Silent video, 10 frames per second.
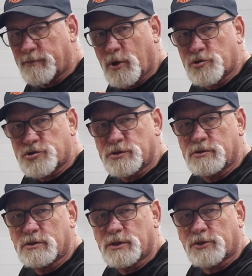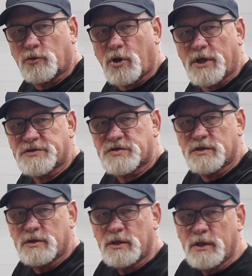motion
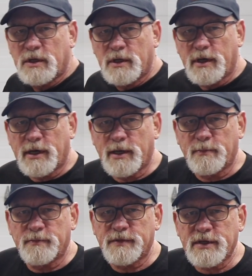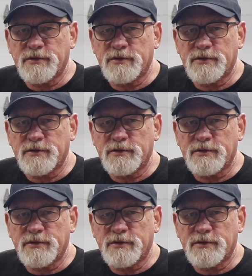across. The